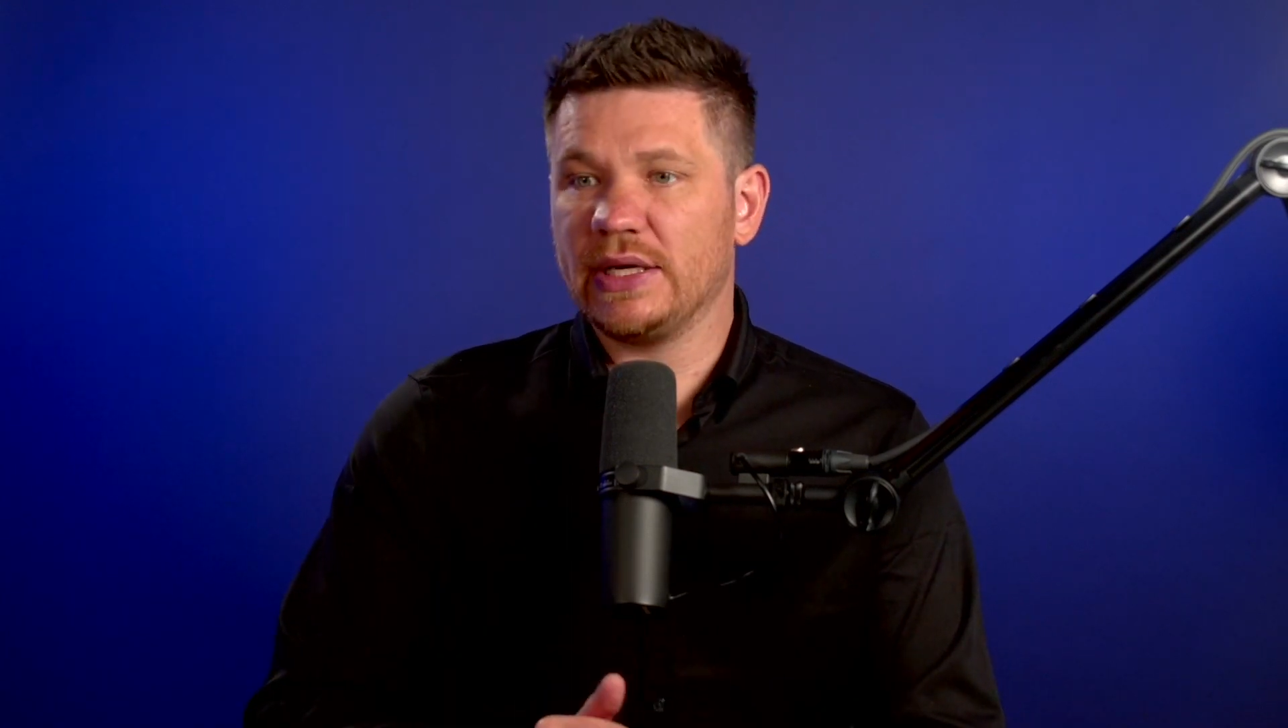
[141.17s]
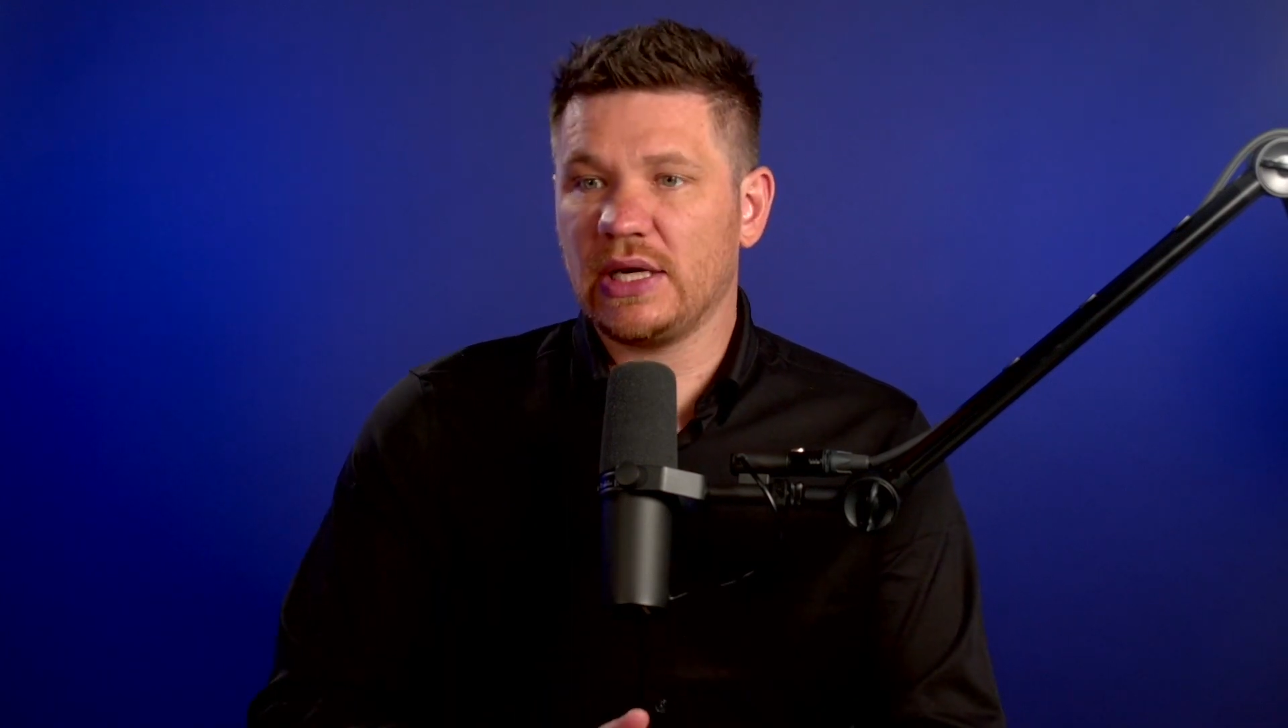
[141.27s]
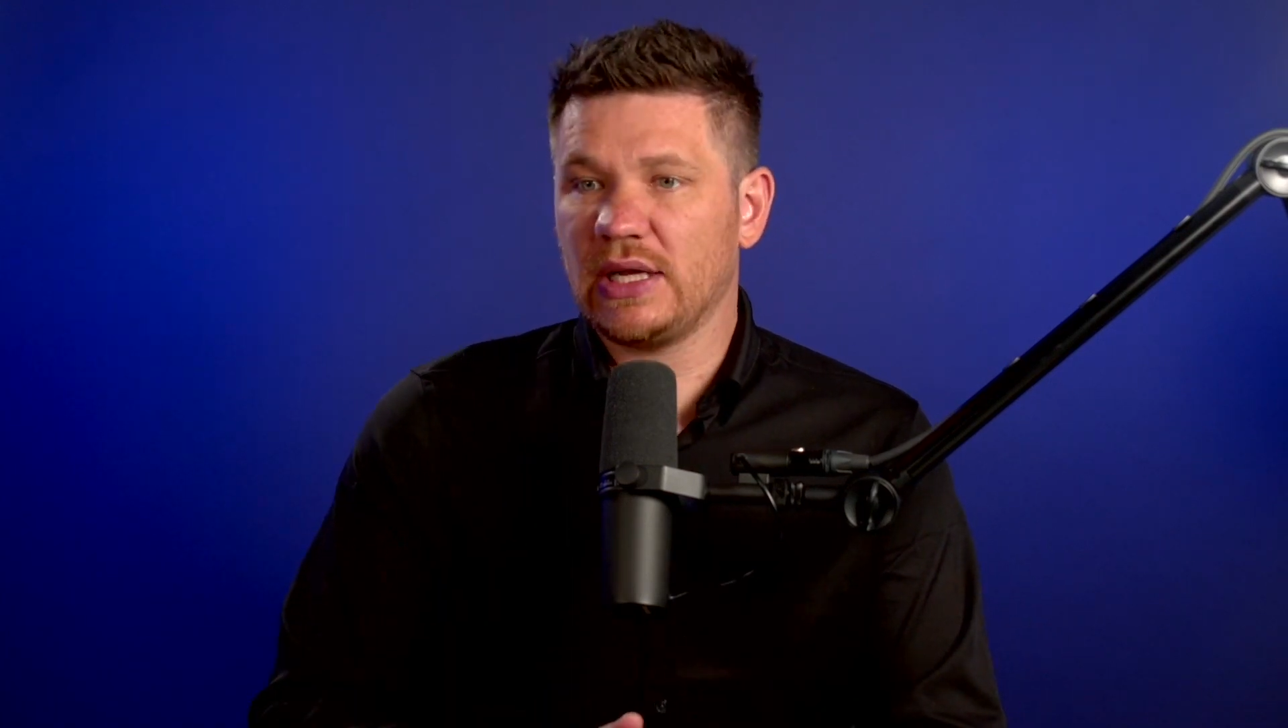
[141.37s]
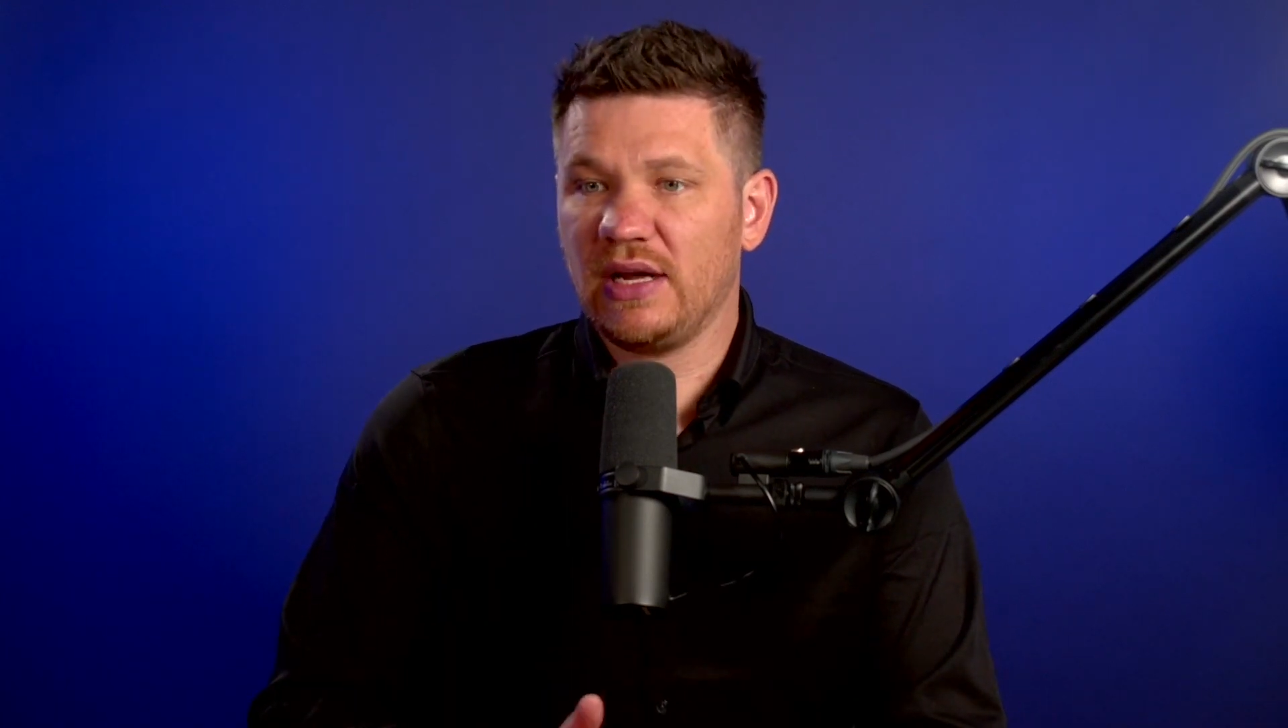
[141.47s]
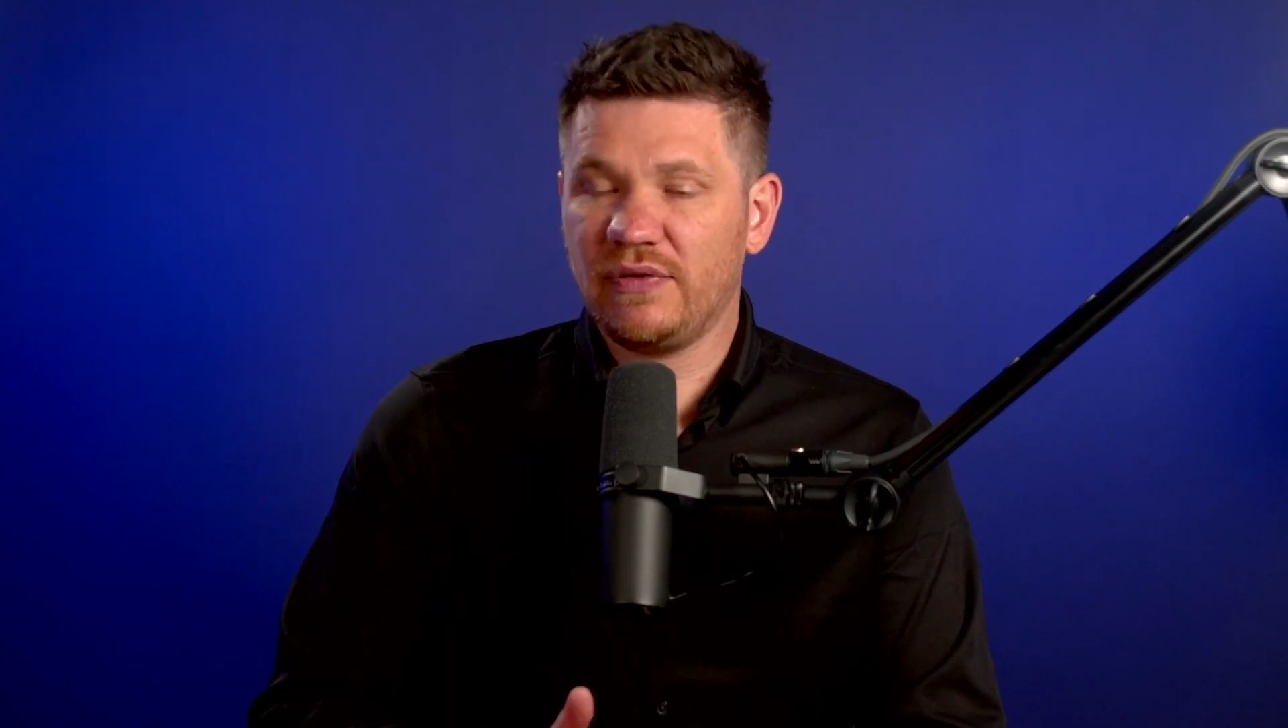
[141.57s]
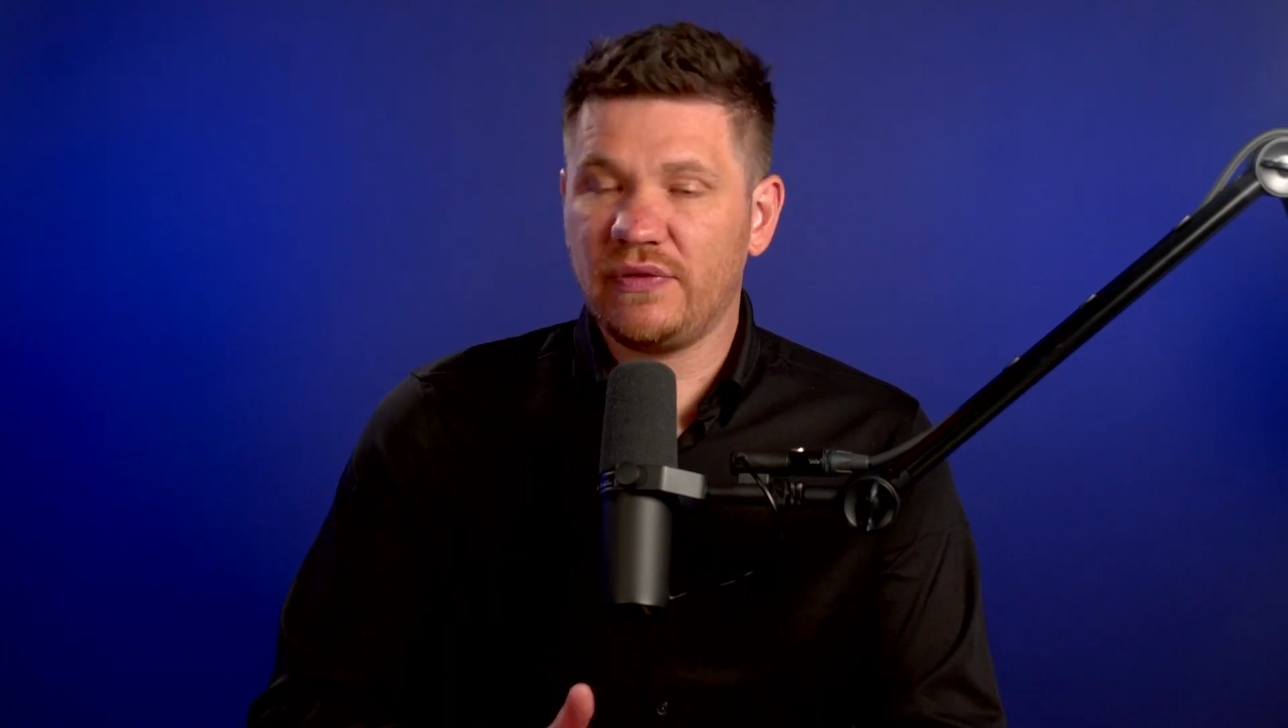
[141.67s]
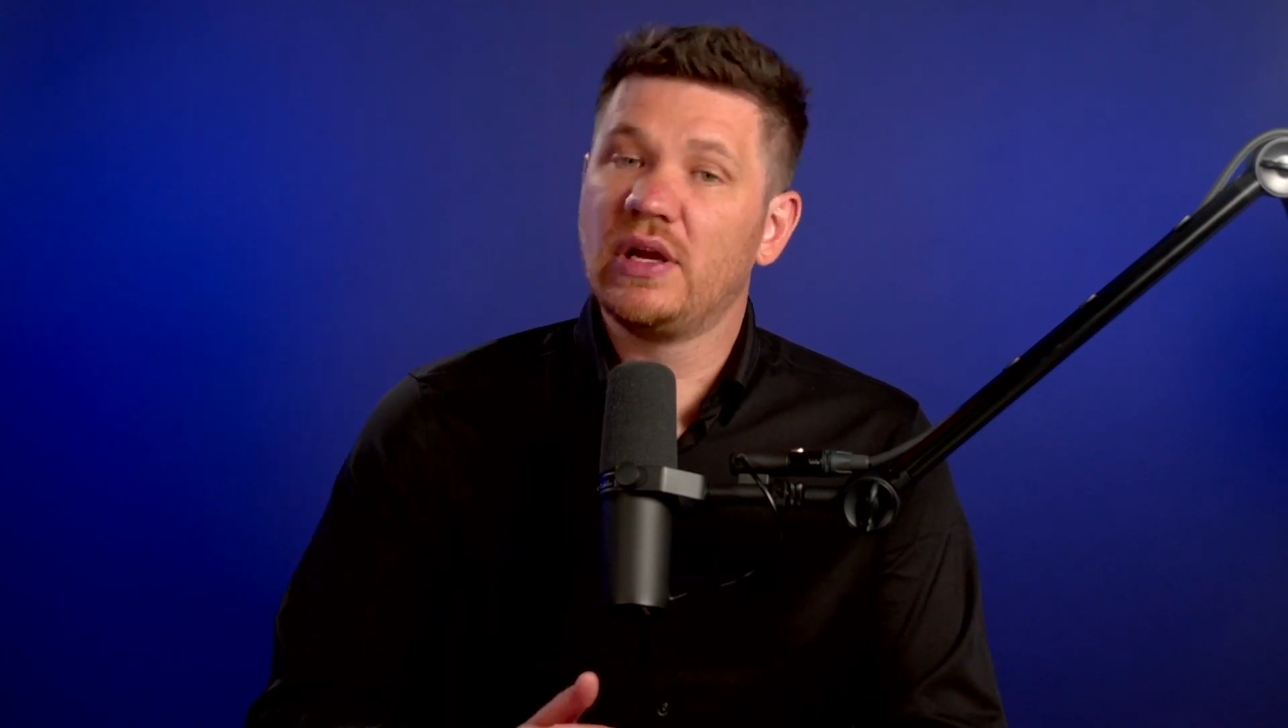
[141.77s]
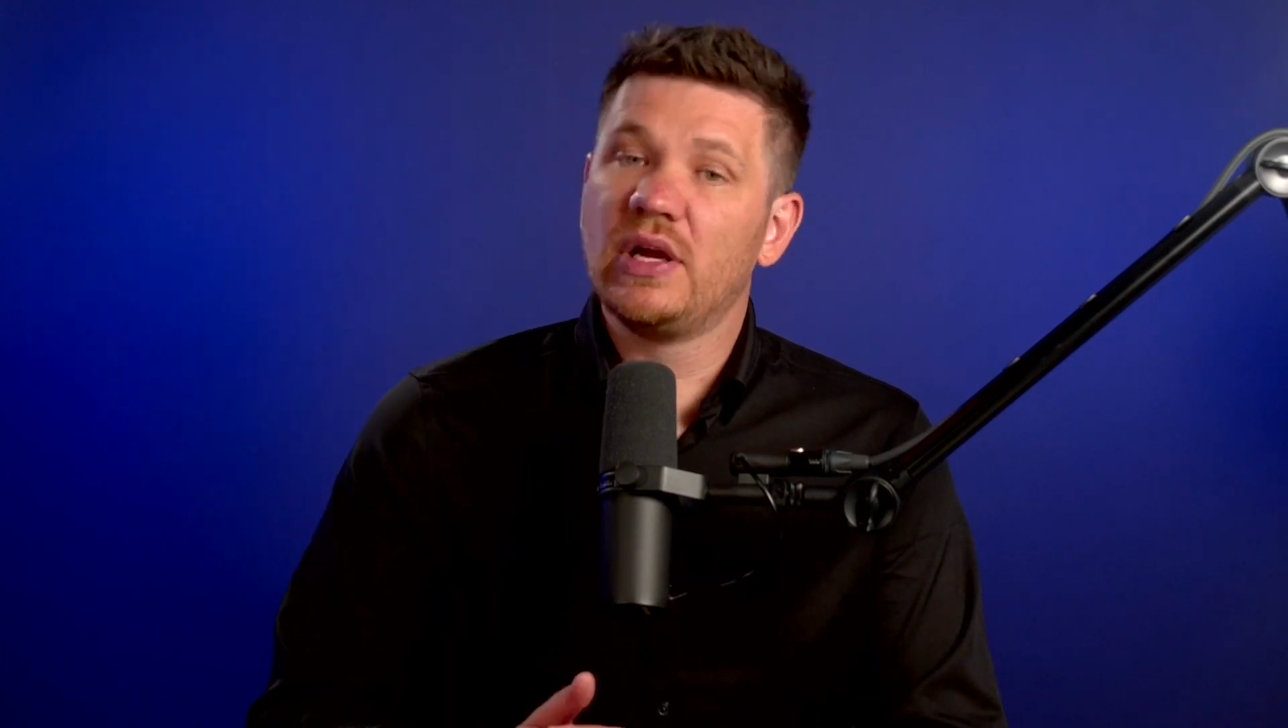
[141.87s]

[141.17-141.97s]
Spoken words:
our life.